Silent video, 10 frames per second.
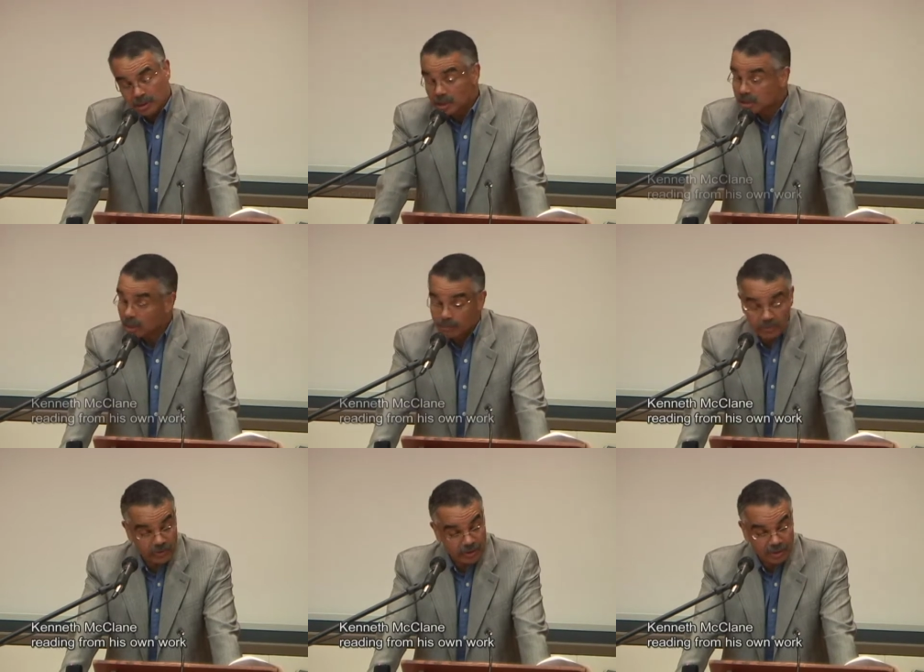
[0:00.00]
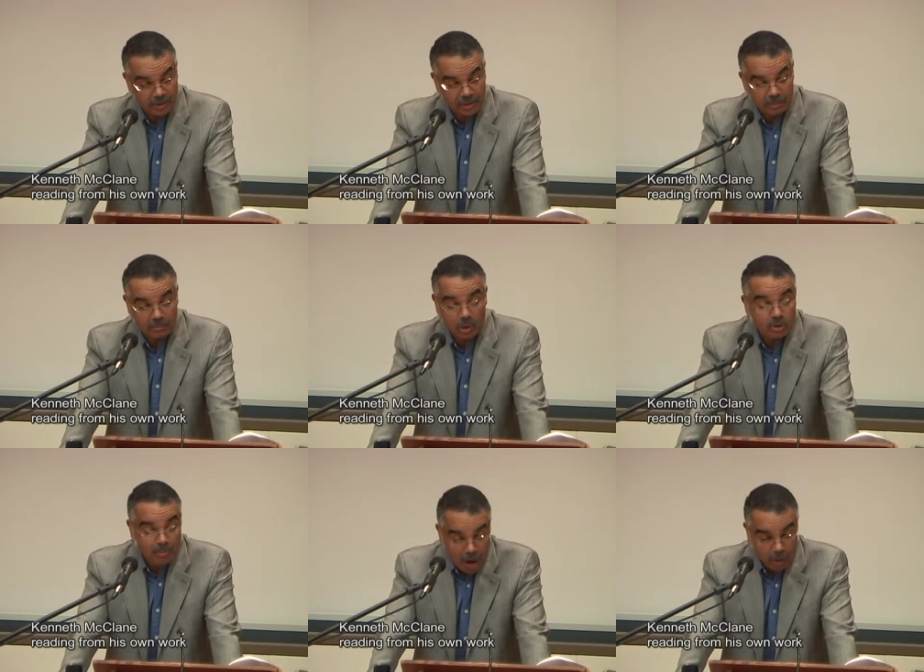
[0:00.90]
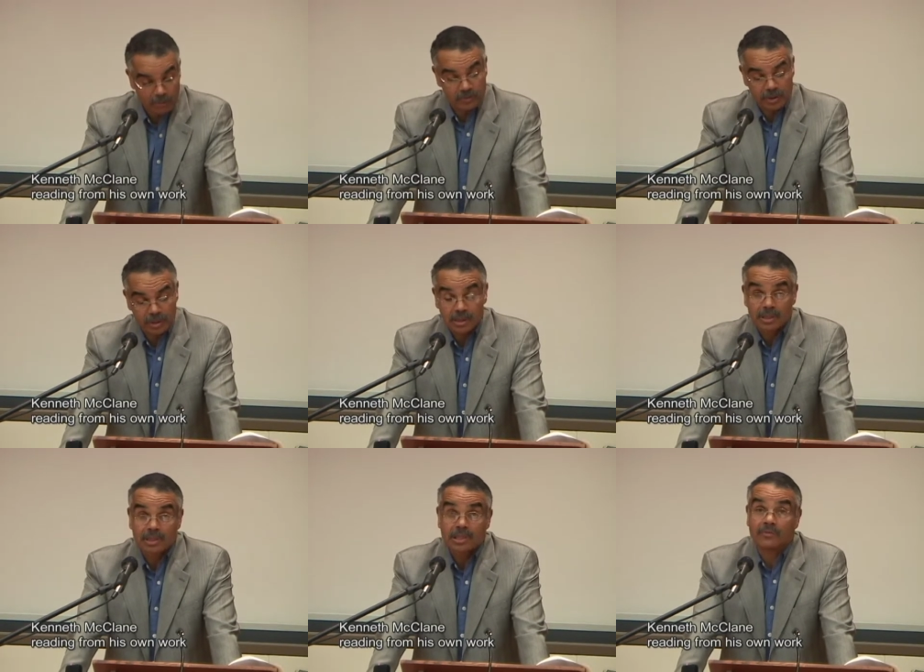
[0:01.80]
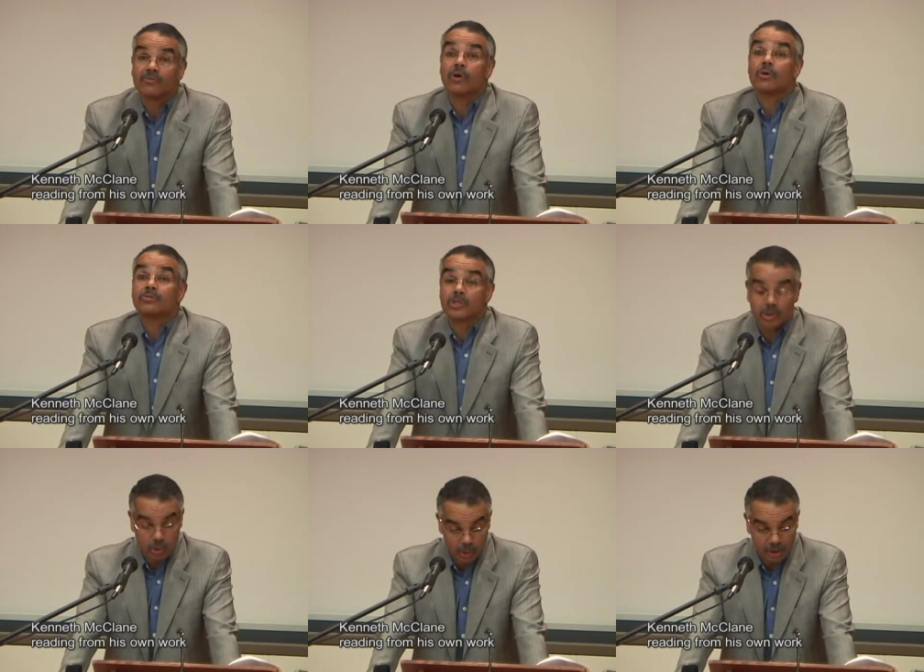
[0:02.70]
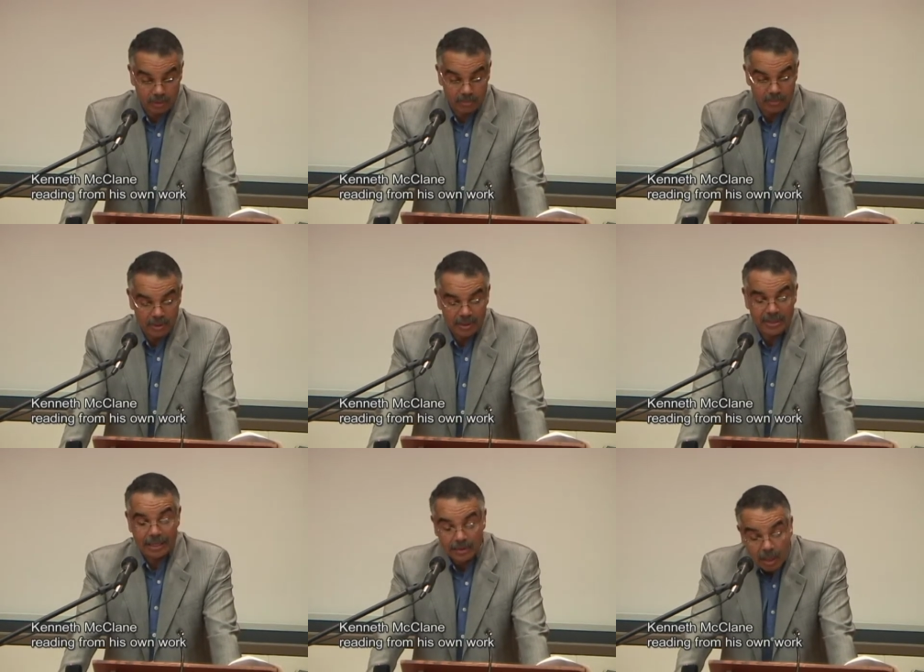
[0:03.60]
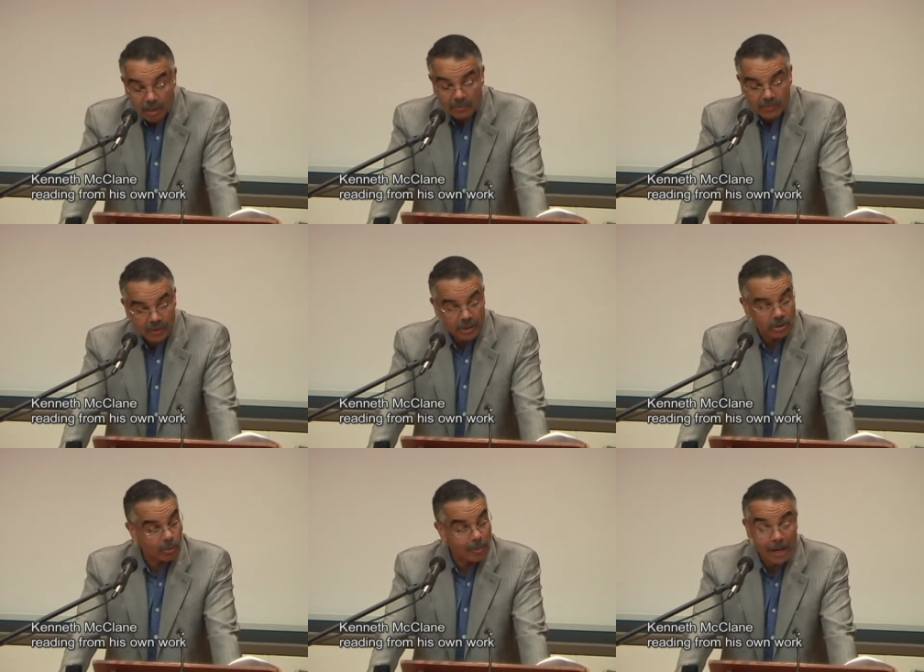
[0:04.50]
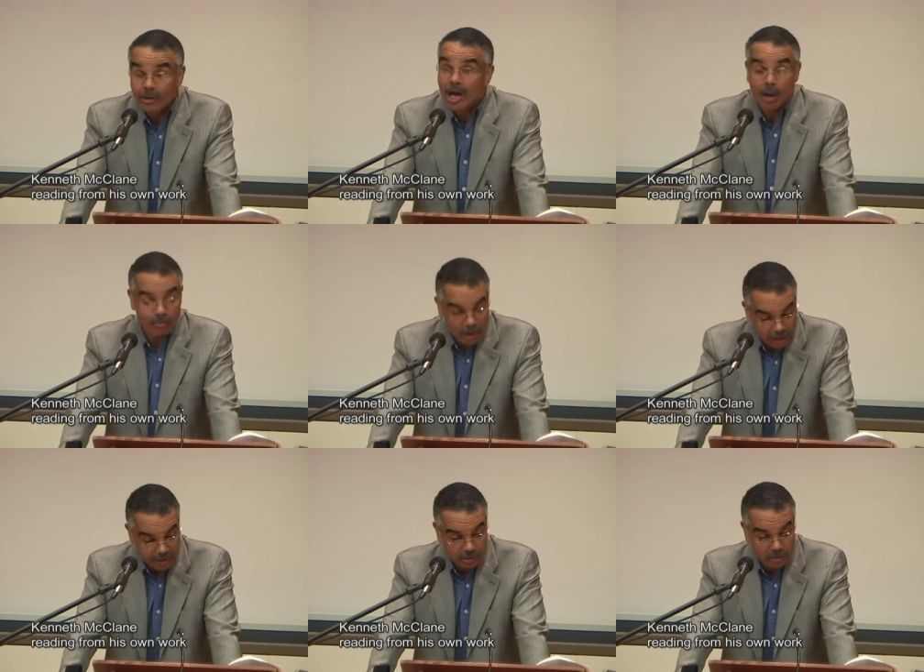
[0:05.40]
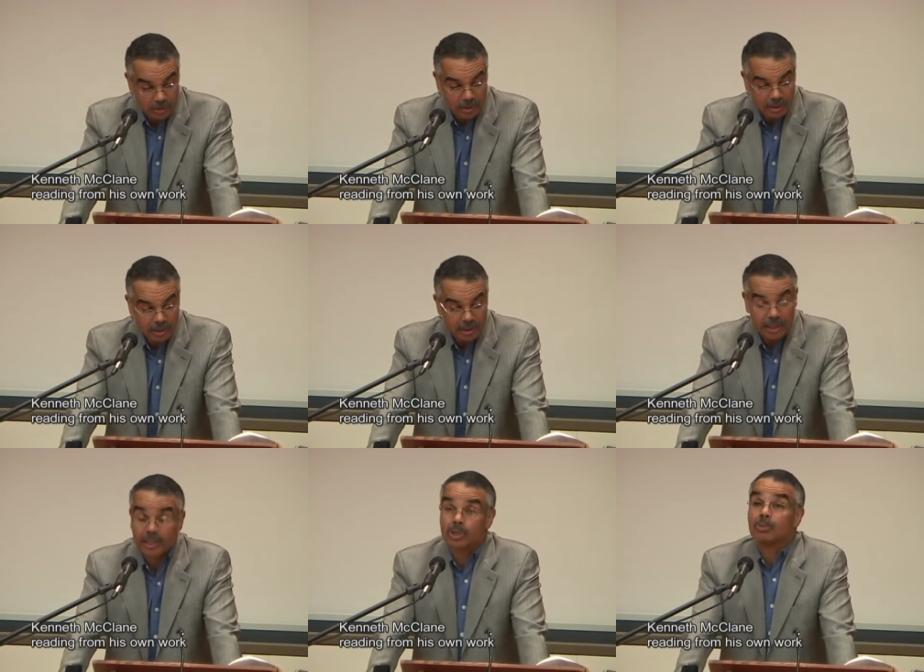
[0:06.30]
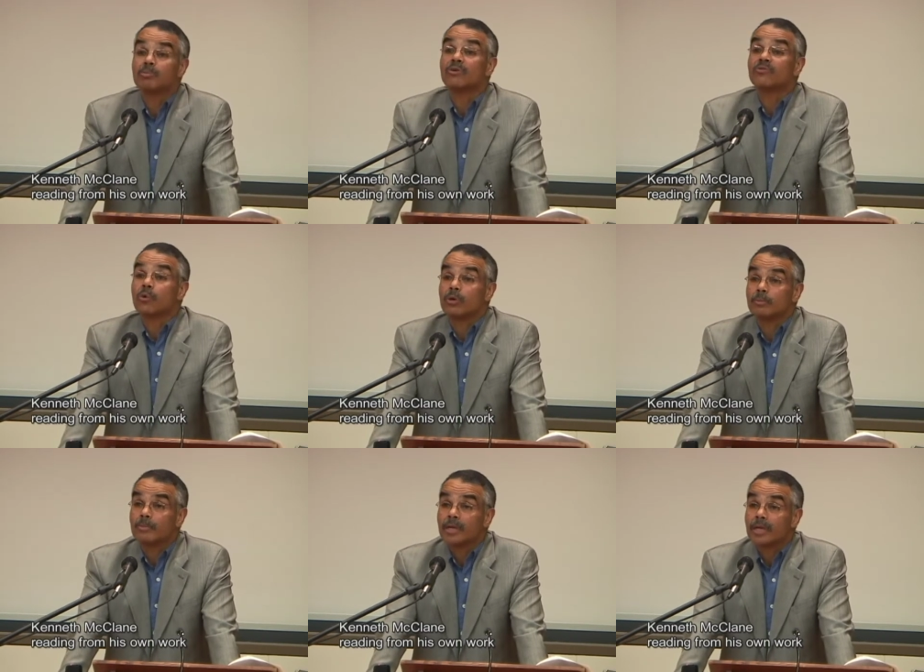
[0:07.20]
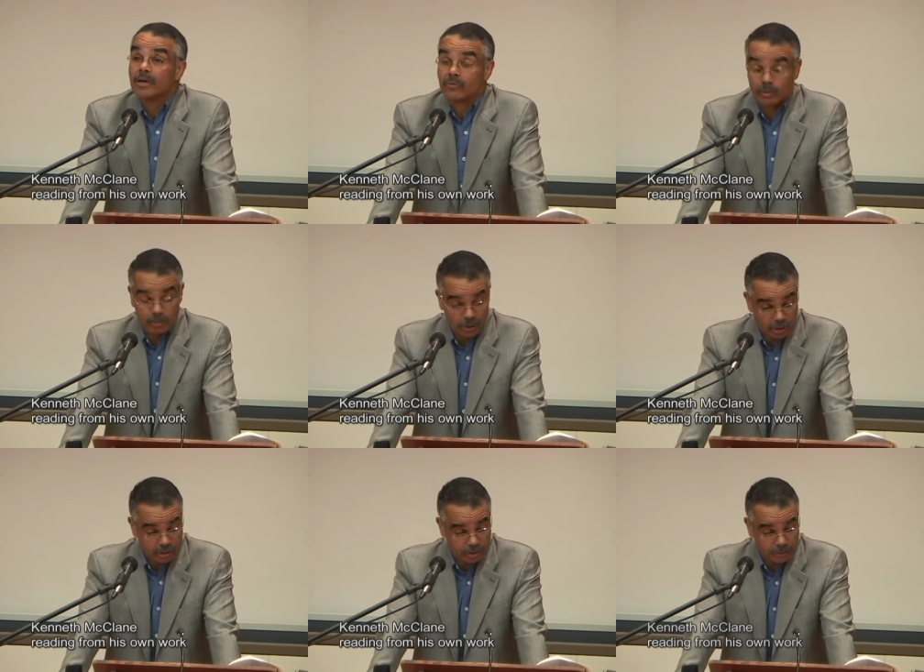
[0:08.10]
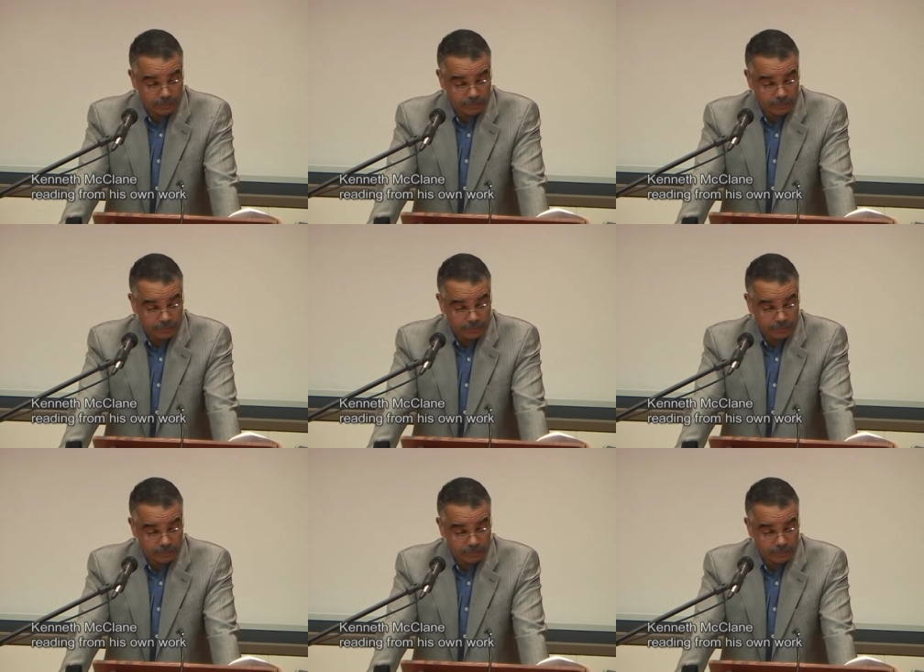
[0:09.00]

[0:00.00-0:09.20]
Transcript: Some of it, most powerfully, involves a truism that love, no matter how prodigal, can ill perform every miracle.